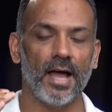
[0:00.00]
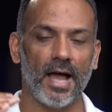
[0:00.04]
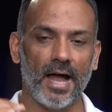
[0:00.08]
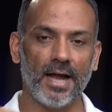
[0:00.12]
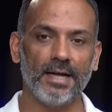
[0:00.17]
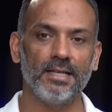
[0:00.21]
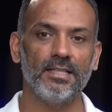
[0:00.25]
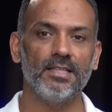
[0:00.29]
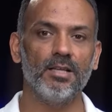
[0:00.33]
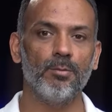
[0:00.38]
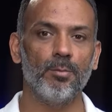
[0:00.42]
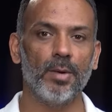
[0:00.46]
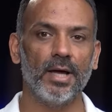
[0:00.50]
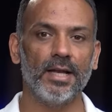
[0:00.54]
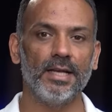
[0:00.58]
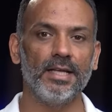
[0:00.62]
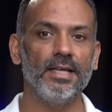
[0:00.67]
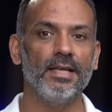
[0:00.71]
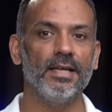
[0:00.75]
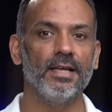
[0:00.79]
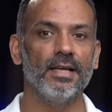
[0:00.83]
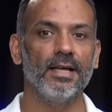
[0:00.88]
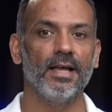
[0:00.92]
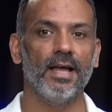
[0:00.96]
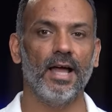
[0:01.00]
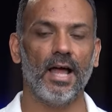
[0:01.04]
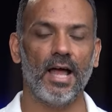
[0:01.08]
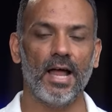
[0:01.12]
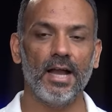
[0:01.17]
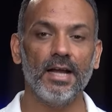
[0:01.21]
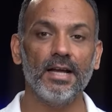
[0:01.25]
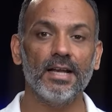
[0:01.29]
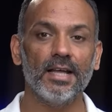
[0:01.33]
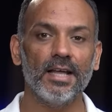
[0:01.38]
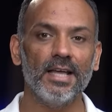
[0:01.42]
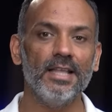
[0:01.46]
at the money
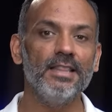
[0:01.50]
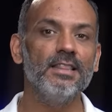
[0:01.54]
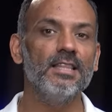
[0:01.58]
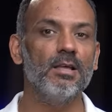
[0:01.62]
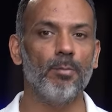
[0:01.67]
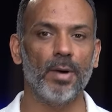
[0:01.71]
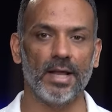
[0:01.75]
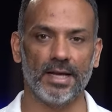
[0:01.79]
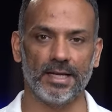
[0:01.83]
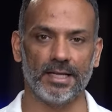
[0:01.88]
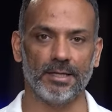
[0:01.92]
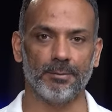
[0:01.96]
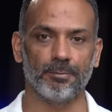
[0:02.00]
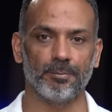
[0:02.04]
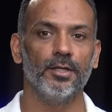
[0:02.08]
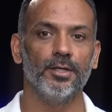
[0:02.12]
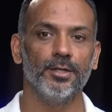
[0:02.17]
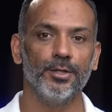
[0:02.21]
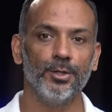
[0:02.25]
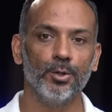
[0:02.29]
and in the money.